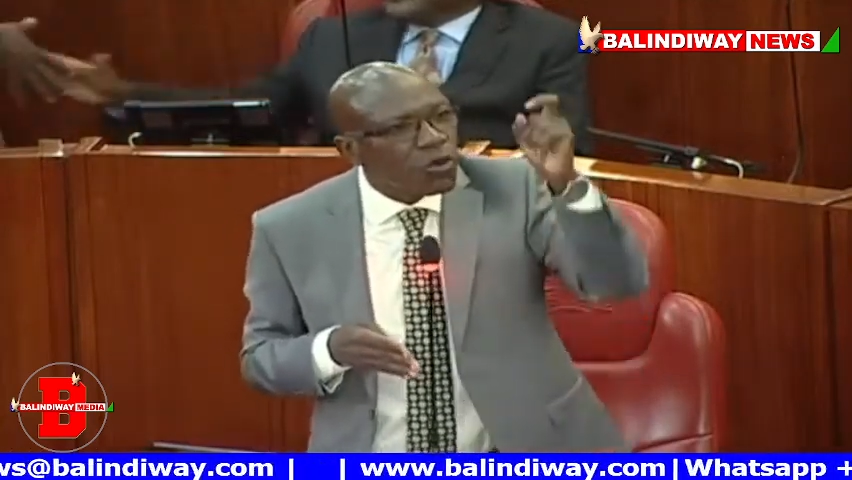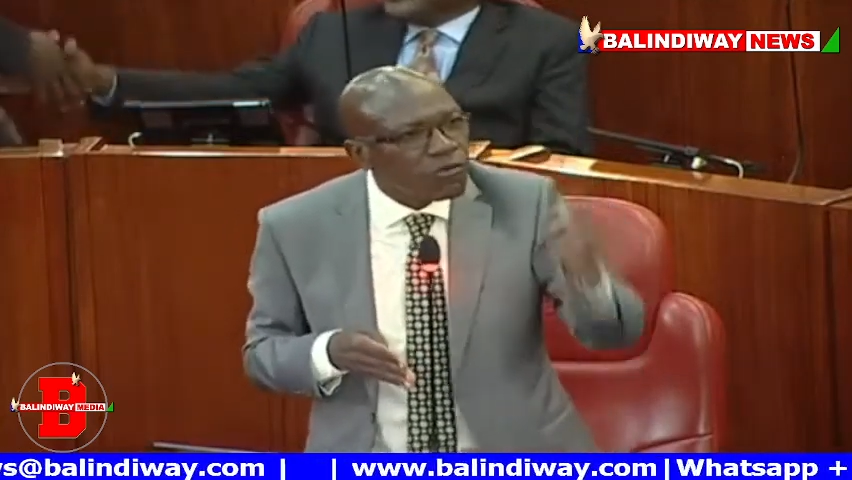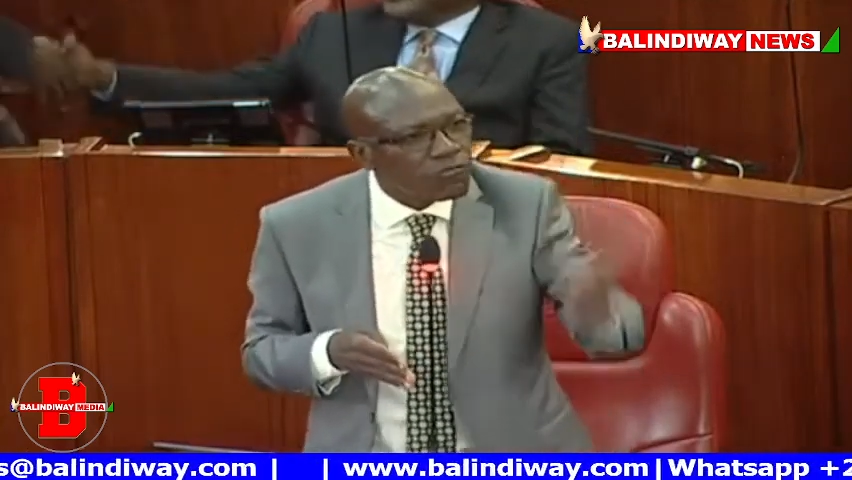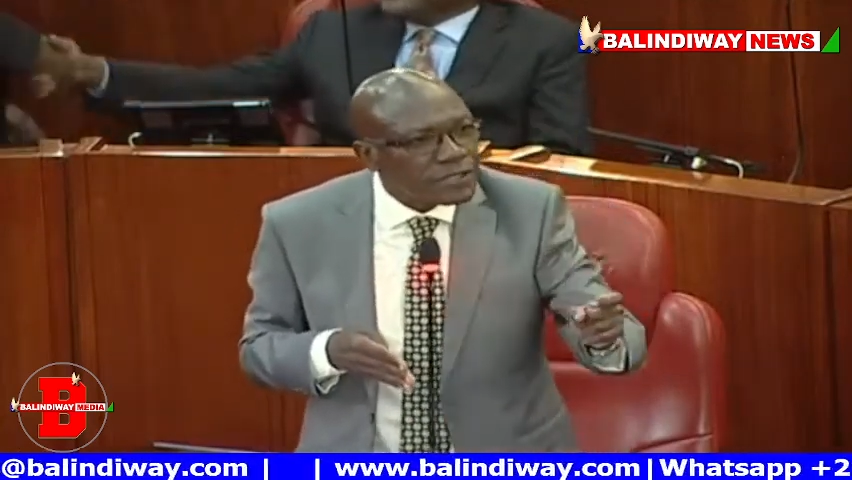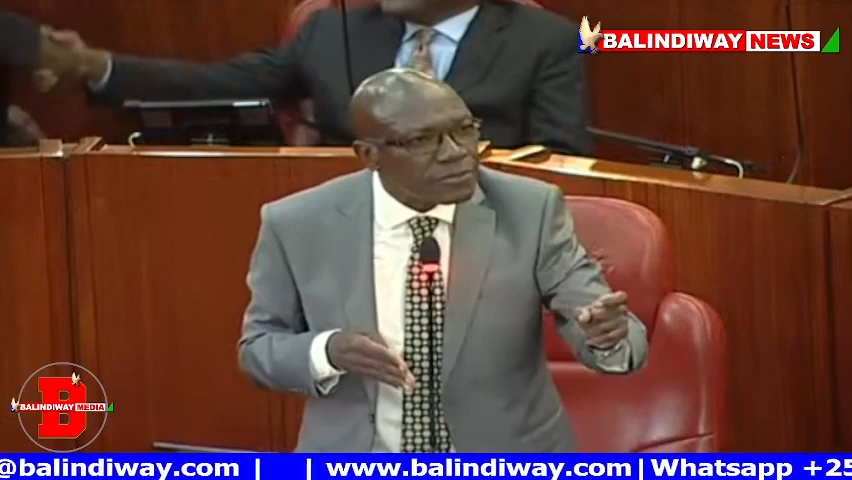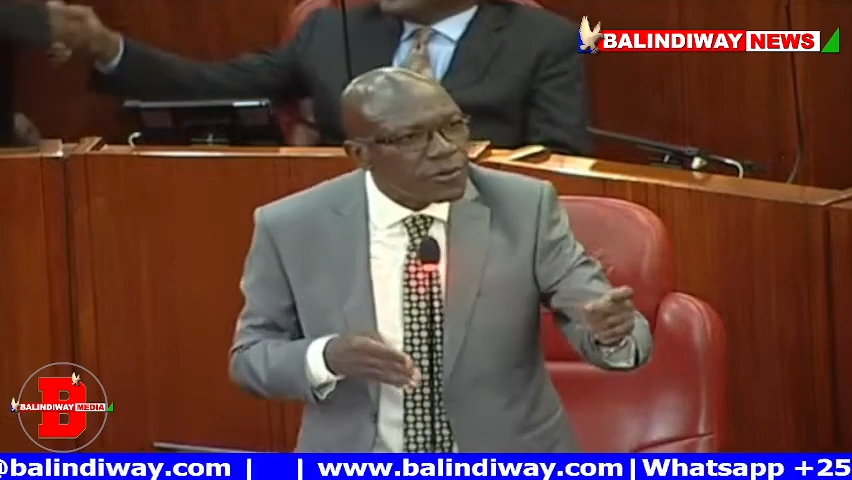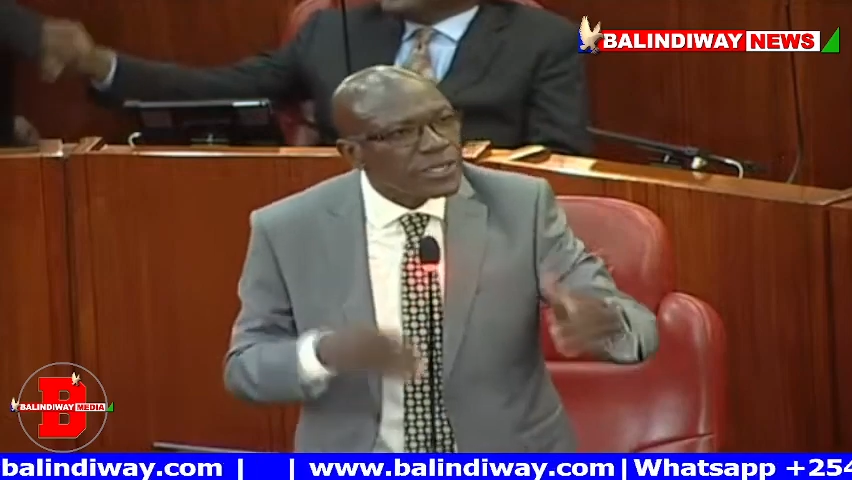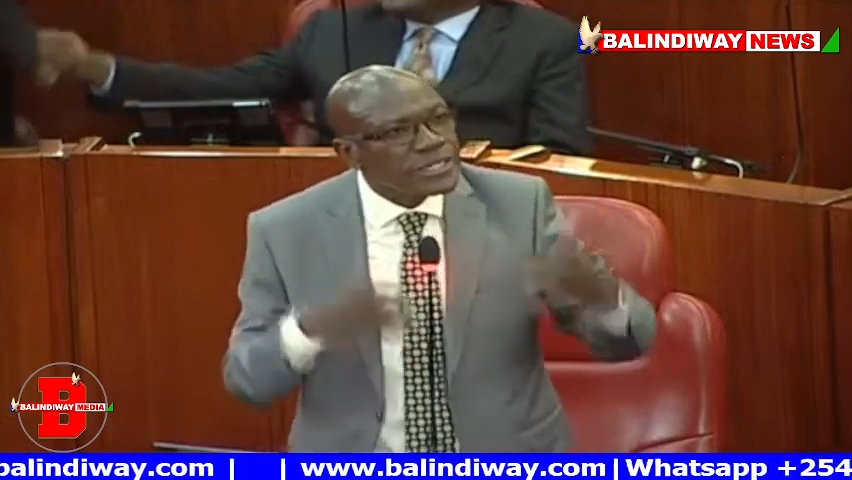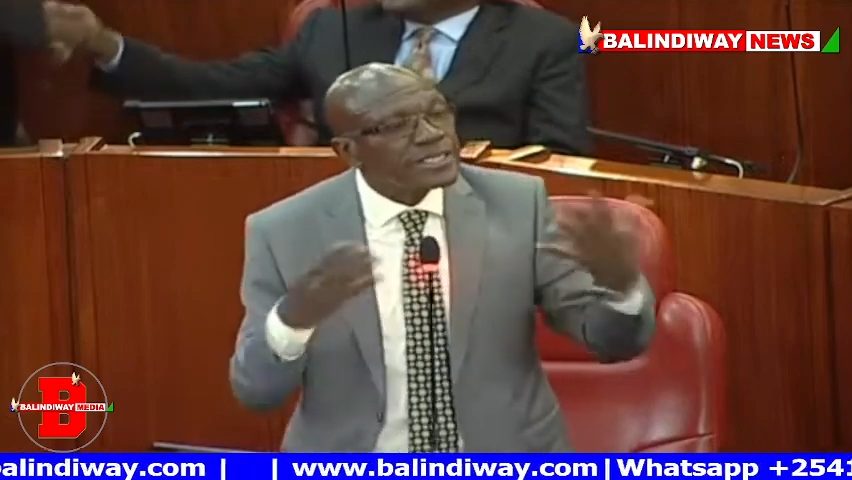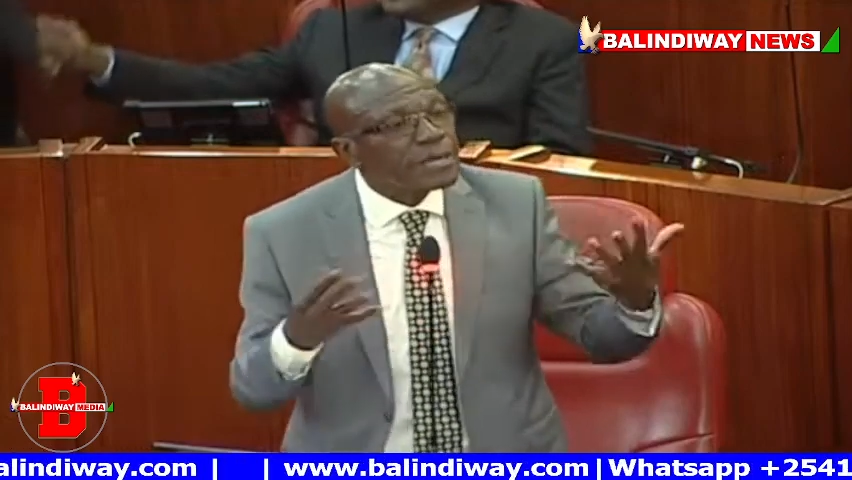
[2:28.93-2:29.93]
comfortable
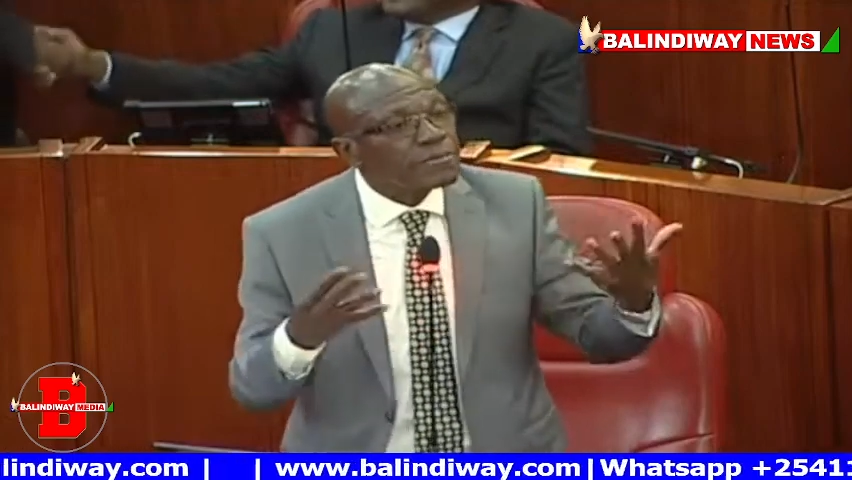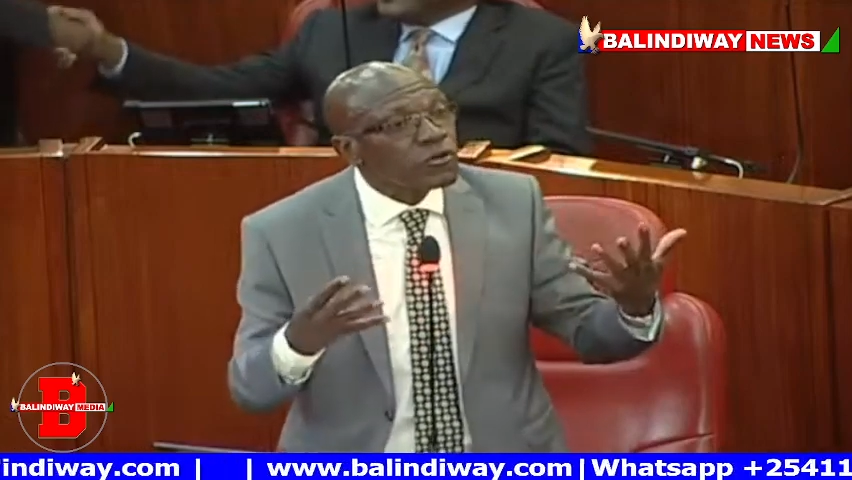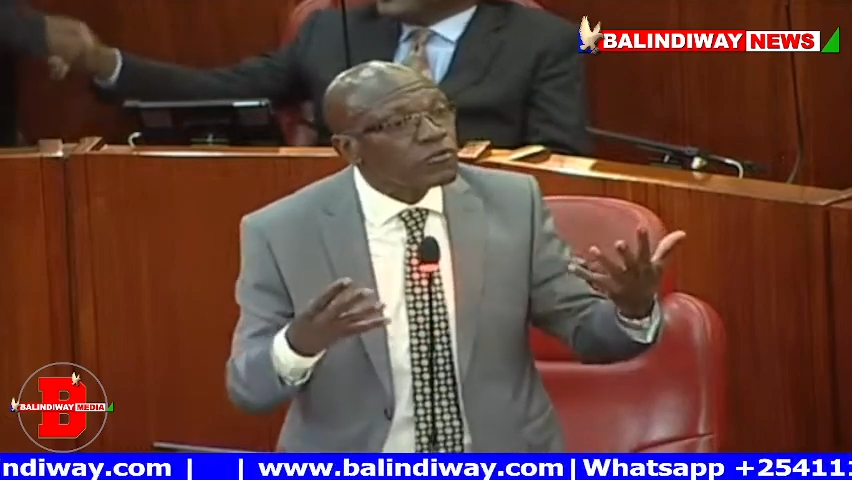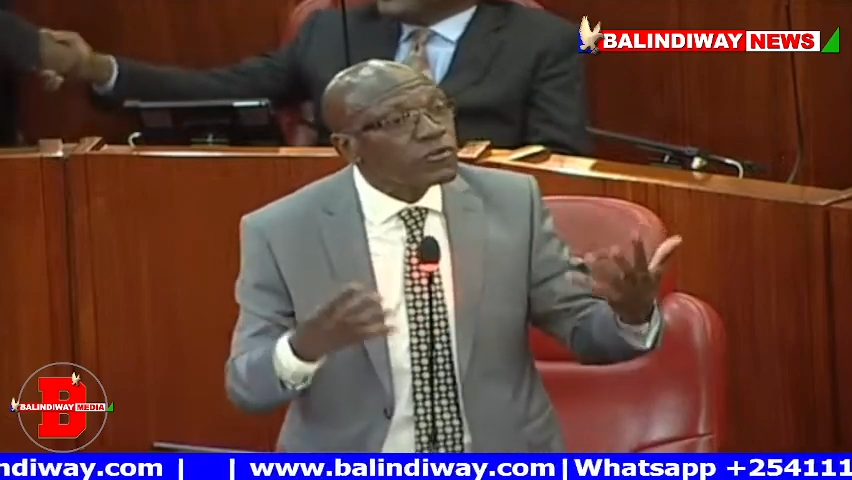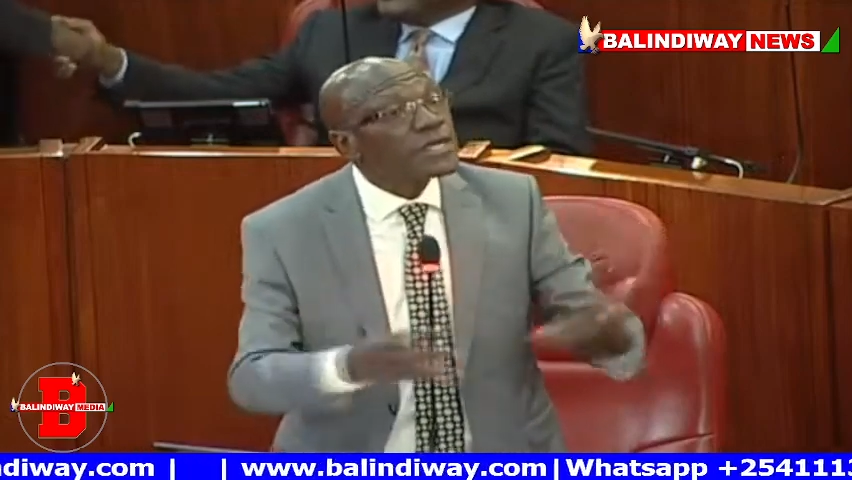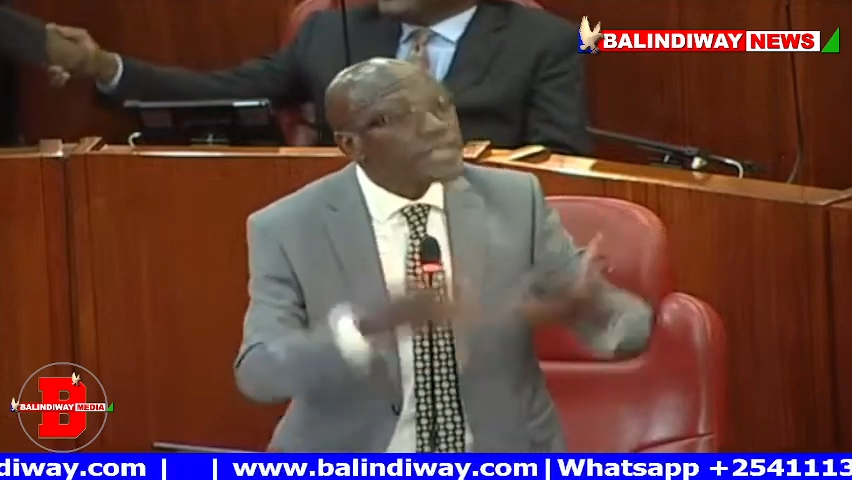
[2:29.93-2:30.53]
in terms of